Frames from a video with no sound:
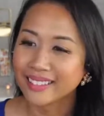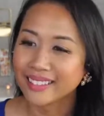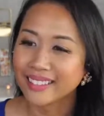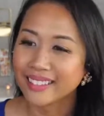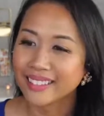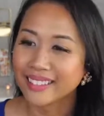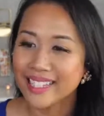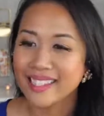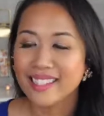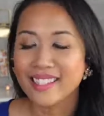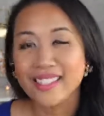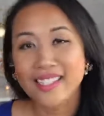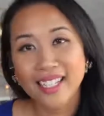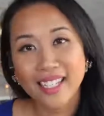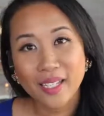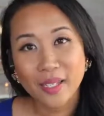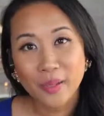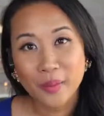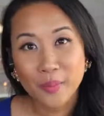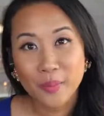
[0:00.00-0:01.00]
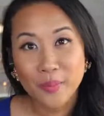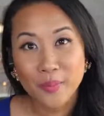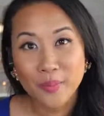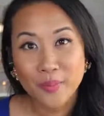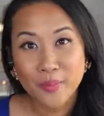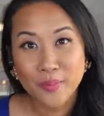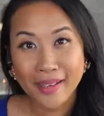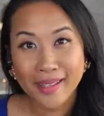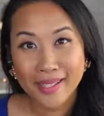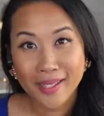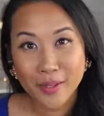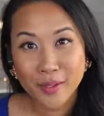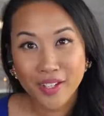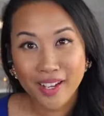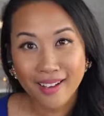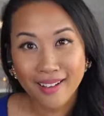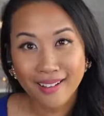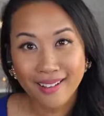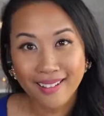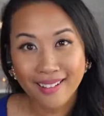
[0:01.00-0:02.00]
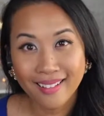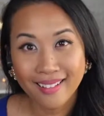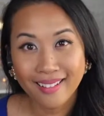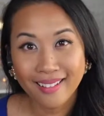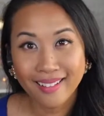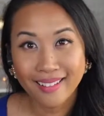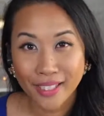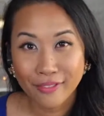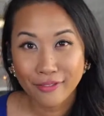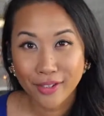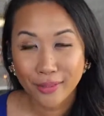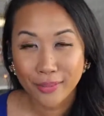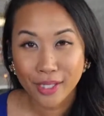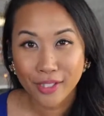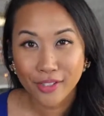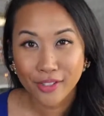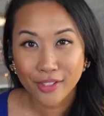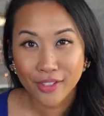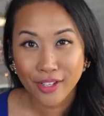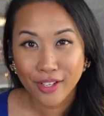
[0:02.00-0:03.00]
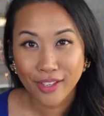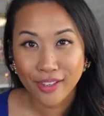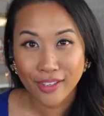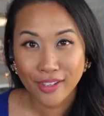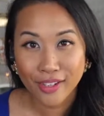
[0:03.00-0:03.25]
Yes. See, you guys are all learning from each other.